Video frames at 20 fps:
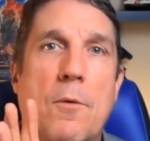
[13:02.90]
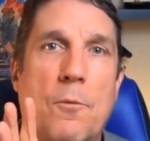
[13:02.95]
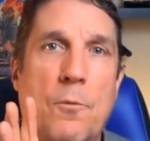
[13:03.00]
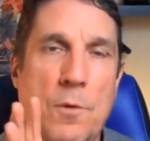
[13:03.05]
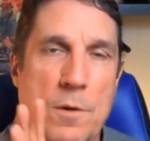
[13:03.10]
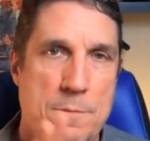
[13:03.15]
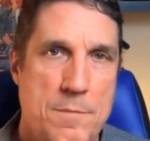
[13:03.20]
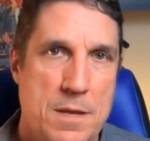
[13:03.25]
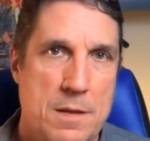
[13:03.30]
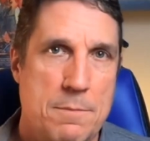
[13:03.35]

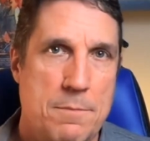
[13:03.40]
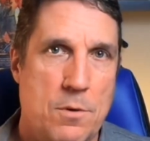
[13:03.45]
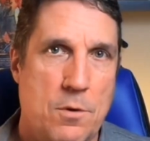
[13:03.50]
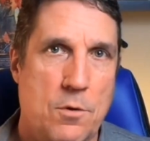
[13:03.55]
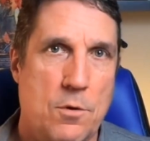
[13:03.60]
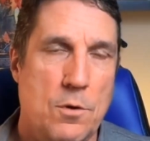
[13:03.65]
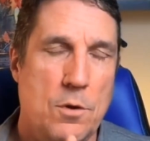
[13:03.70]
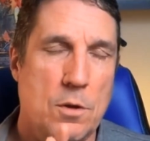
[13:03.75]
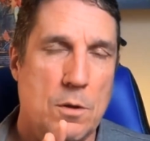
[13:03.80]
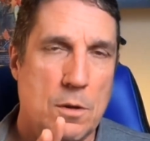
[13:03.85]

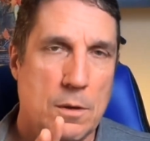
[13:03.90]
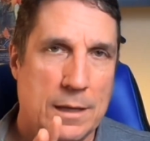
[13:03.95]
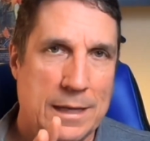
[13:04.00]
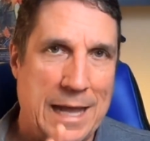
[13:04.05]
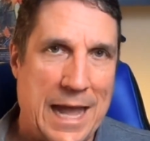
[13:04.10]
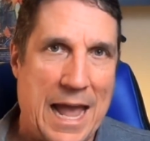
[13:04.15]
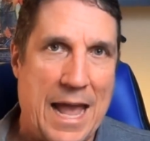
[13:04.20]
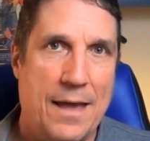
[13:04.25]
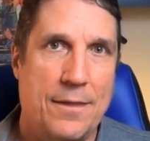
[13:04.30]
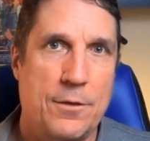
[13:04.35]
remember,
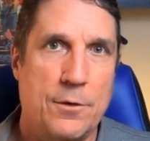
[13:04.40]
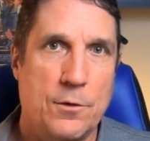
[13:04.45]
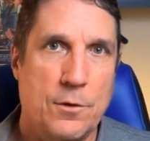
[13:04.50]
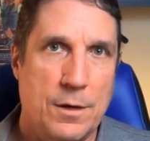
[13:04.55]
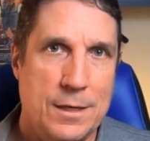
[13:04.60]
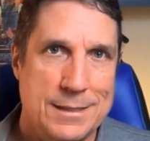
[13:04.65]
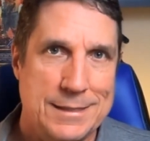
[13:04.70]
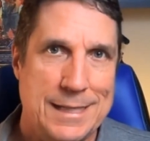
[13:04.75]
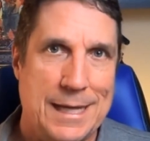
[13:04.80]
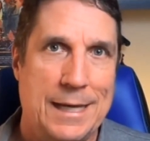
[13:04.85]
gather
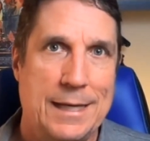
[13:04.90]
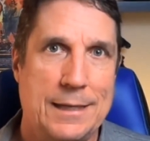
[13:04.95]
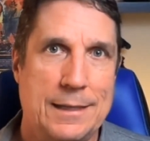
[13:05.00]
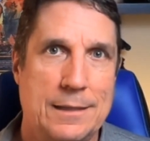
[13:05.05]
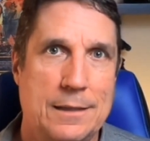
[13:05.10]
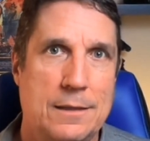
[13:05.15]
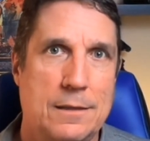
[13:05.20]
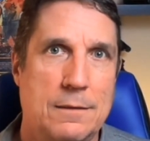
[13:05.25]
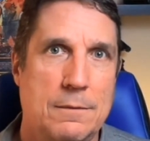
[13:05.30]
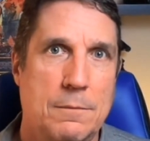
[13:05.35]

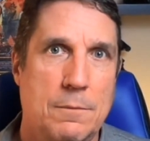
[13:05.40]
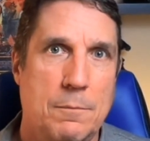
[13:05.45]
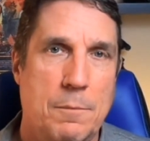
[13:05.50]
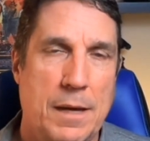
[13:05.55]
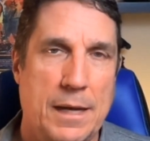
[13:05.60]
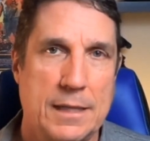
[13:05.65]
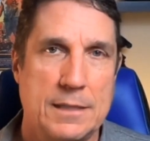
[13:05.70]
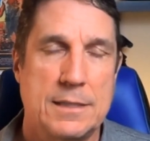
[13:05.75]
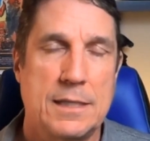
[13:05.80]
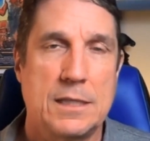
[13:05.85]
data.
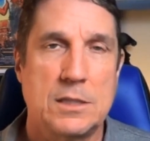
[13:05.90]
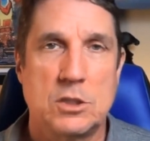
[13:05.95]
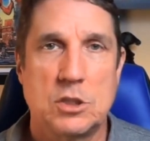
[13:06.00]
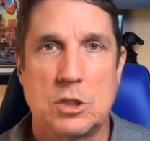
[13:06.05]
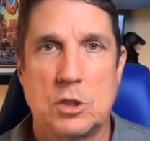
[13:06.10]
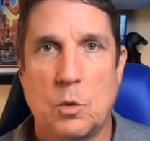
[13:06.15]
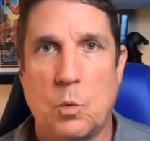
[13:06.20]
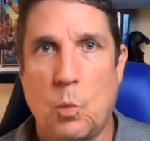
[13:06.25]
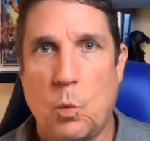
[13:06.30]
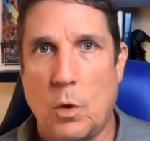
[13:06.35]
Pay attention
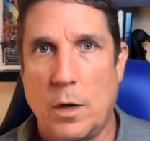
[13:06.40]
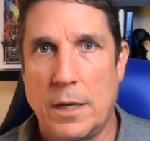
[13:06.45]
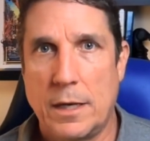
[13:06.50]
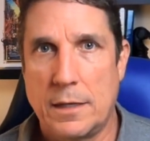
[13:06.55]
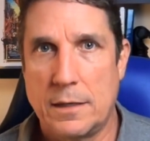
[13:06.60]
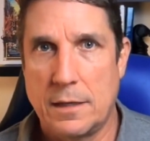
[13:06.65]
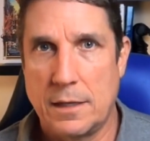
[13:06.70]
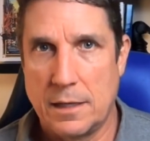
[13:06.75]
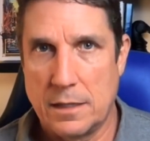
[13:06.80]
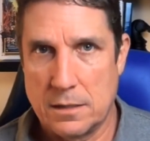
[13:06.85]
to
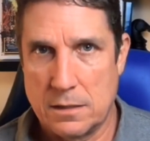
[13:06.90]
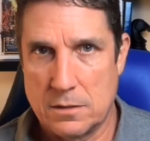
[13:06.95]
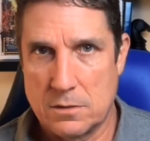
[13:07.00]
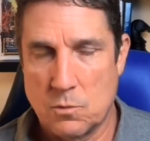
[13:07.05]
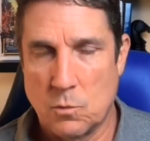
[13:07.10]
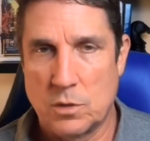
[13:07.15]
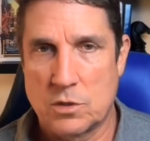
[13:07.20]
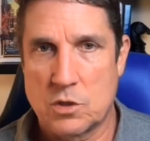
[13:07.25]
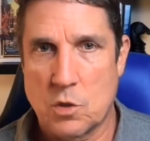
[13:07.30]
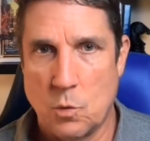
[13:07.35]

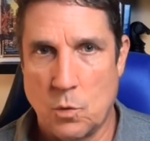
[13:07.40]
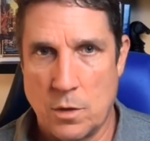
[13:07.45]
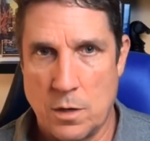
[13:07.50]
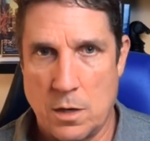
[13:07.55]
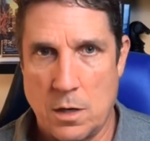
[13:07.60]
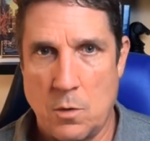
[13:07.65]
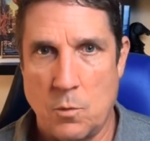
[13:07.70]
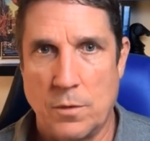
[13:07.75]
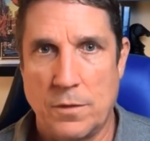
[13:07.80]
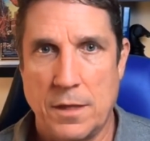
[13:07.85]
what's going
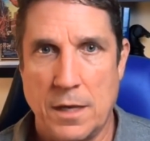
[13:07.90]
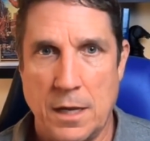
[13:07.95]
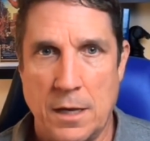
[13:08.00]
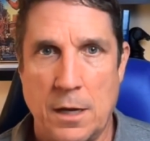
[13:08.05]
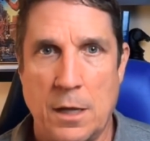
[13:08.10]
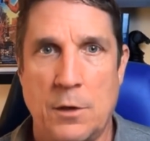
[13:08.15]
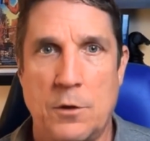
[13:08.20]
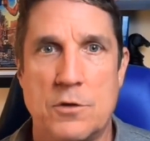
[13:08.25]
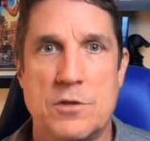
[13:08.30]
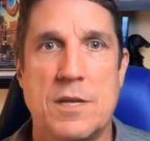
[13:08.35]
on with it and
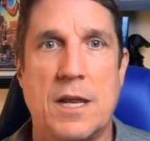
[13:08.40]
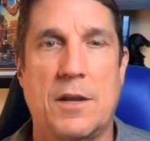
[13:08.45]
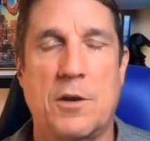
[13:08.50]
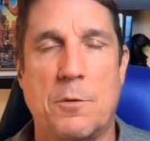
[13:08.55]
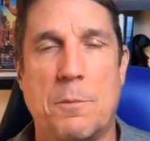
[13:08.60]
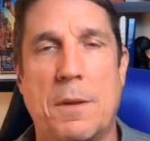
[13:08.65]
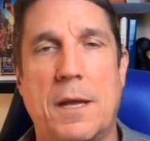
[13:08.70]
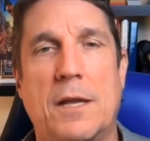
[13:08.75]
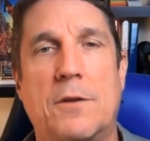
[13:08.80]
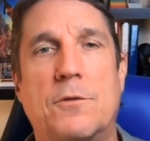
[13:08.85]
understand your
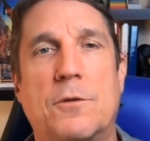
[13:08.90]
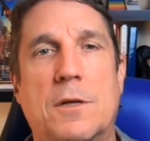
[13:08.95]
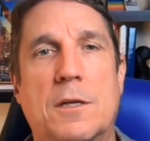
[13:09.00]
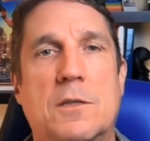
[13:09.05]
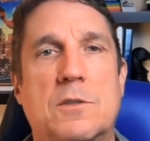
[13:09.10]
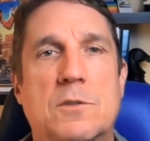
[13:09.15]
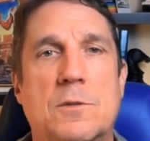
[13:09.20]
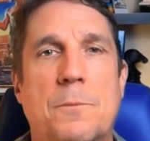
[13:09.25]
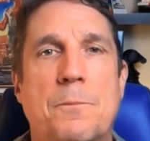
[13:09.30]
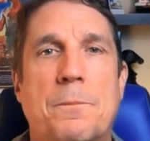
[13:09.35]

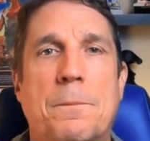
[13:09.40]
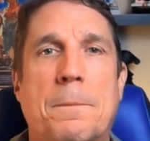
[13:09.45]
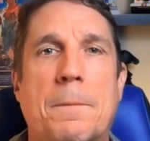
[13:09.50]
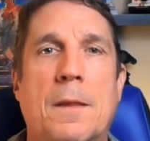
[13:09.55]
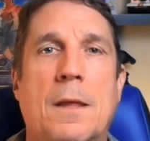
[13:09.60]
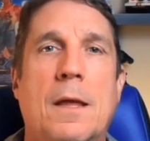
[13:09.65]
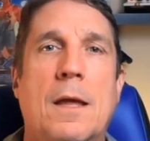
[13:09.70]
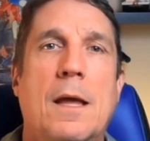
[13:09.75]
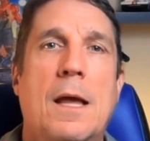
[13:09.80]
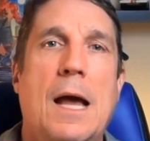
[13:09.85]
metrics.
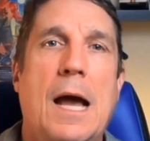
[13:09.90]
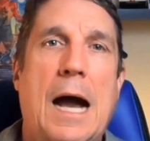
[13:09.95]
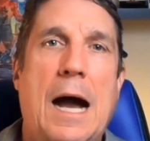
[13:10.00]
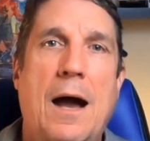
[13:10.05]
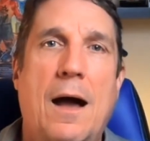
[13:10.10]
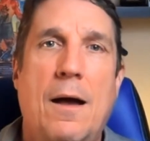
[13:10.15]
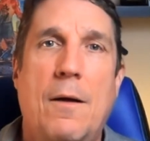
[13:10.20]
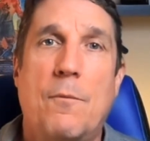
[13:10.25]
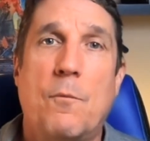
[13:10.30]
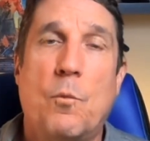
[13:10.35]

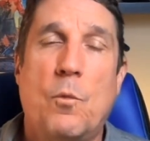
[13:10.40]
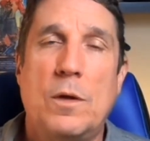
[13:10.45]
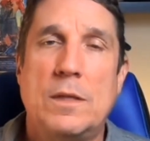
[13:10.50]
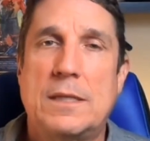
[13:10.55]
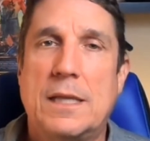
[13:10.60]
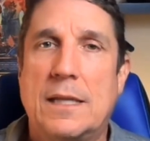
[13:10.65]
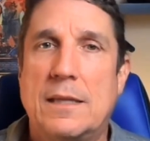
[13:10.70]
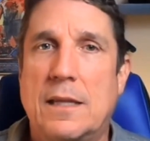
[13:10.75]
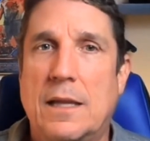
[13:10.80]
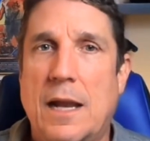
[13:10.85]
One
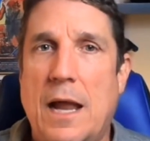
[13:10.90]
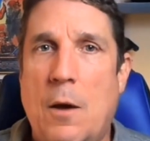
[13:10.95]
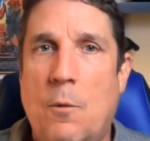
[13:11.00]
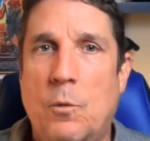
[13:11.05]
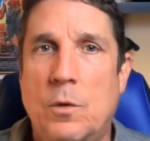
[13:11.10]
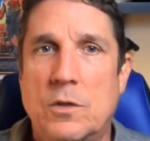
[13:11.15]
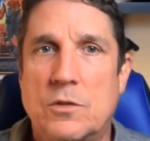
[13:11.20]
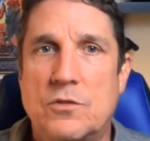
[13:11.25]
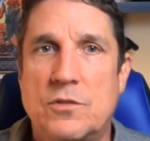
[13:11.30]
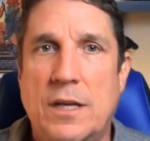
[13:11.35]
thing that I
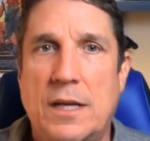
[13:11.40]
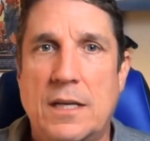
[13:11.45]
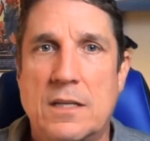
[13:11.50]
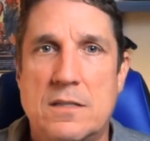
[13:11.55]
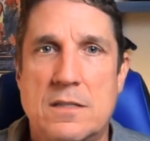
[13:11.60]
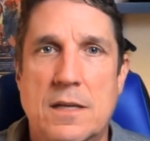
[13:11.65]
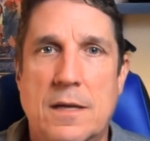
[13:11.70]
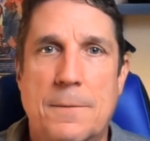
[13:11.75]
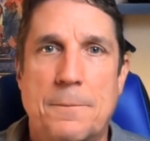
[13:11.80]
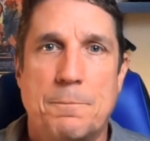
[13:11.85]
will say is
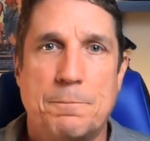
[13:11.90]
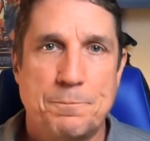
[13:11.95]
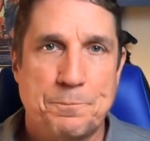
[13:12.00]
that